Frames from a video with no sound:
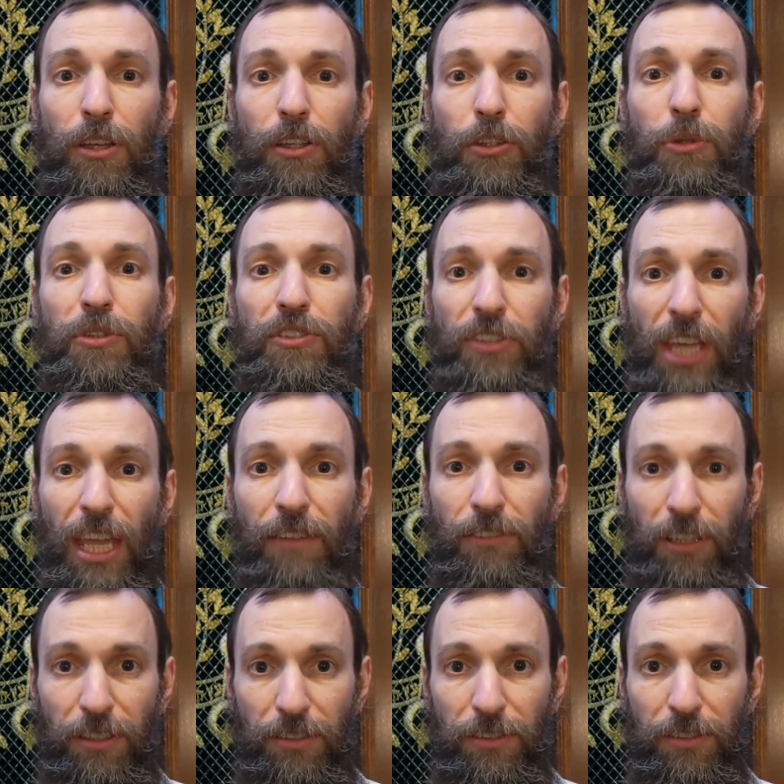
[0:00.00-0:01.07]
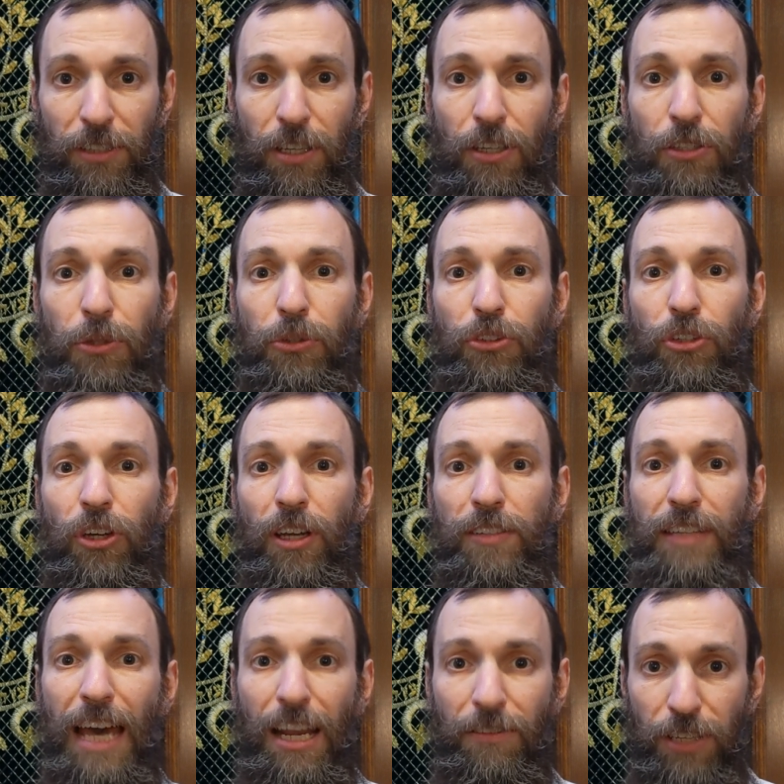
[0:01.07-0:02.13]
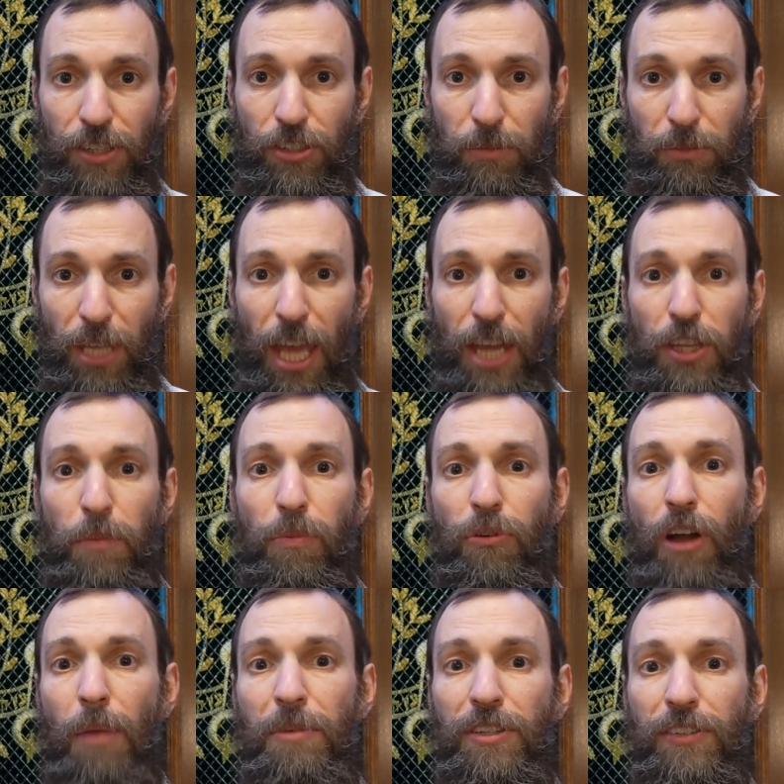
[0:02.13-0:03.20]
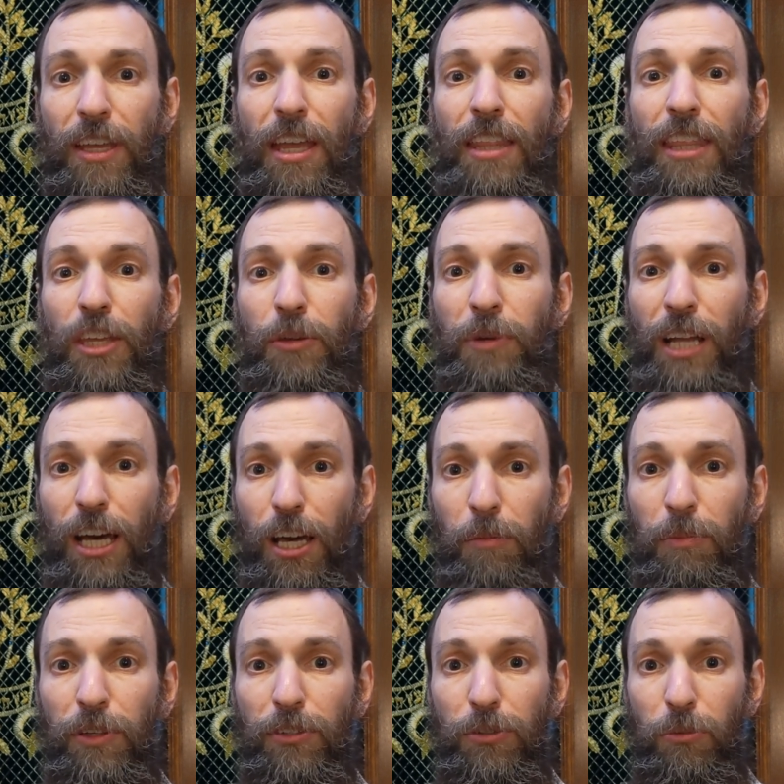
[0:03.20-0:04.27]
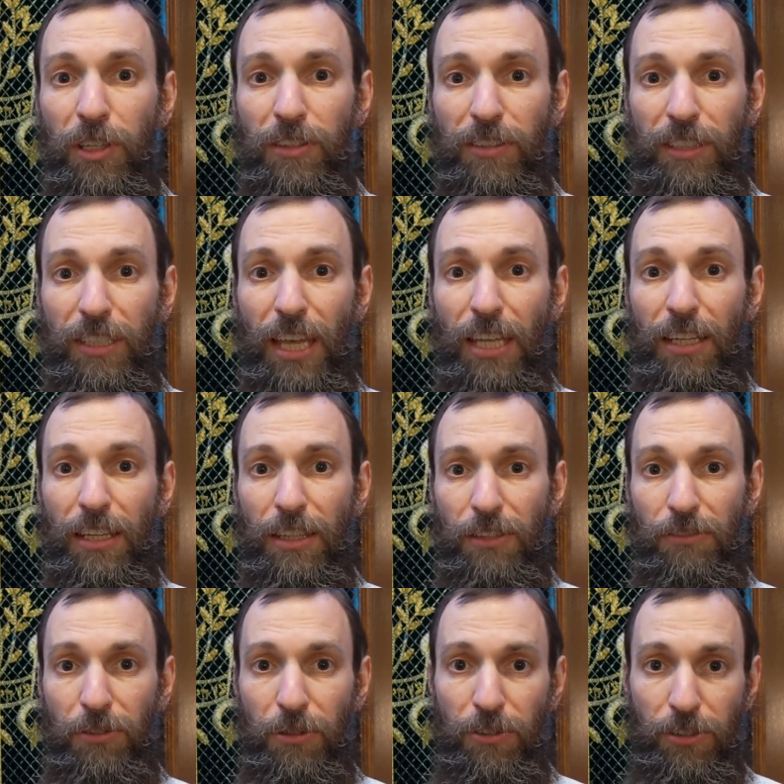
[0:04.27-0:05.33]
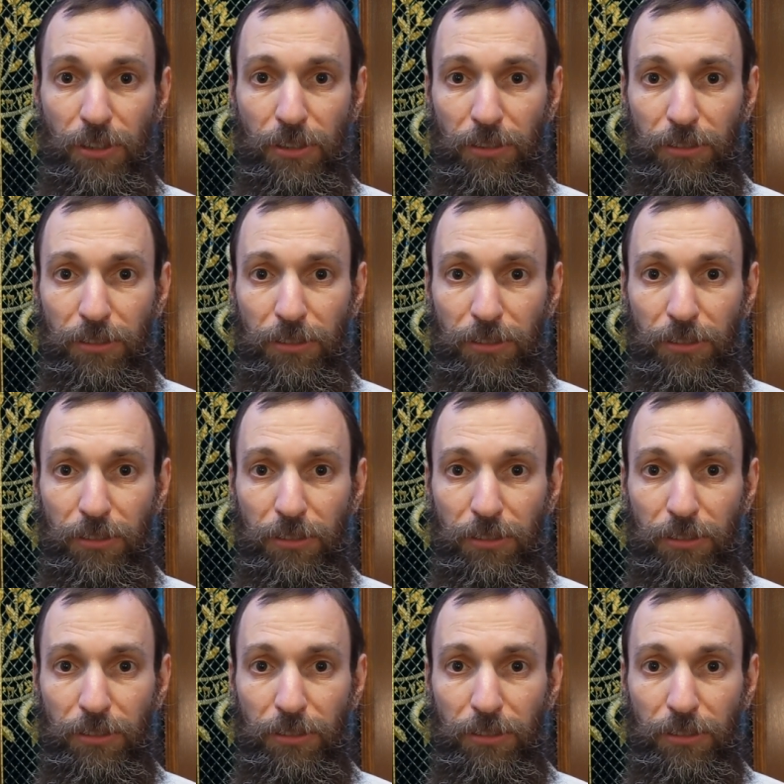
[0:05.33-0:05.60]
you saved us, you took us out of Egypt, and you promised that you would help us once again in the future."